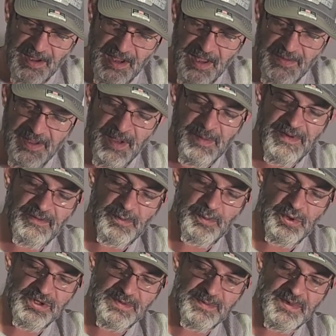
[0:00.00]
I think I'm gonna have to
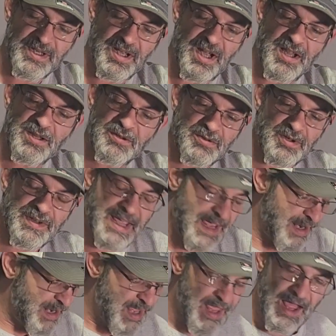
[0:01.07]
put some color on
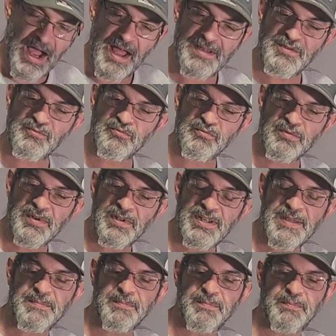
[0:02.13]
that. That's
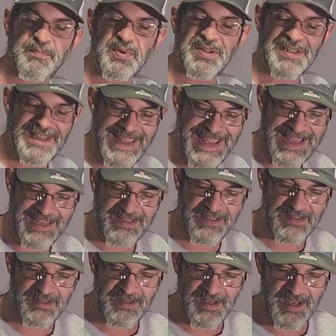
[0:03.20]
really
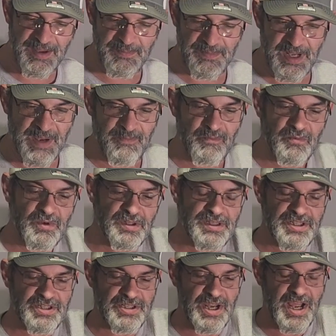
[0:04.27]
bland. I'm really
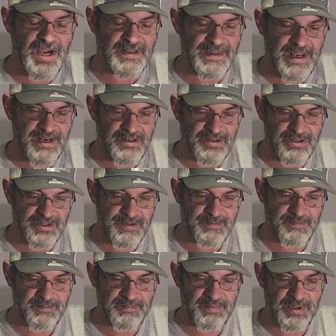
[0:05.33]
shocked. That is just
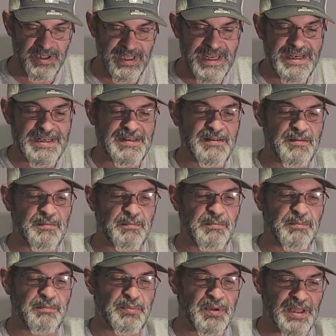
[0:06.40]
plain
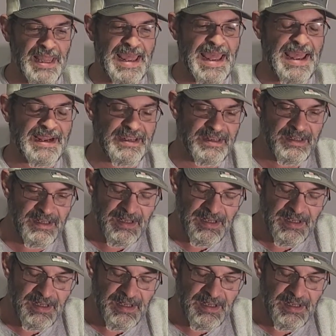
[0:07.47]
black.